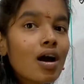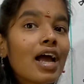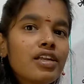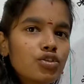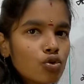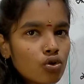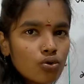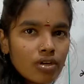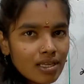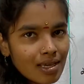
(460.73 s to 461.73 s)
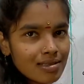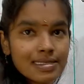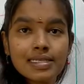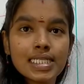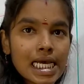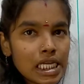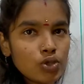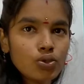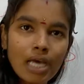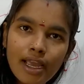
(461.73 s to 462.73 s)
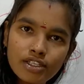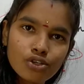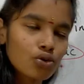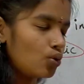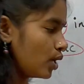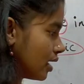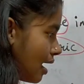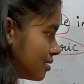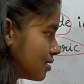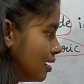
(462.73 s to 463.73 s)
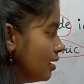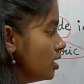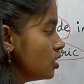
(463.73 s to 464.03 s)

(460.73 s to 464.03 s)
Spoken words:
Hydrochloric acid, dilute hydrochloric acid.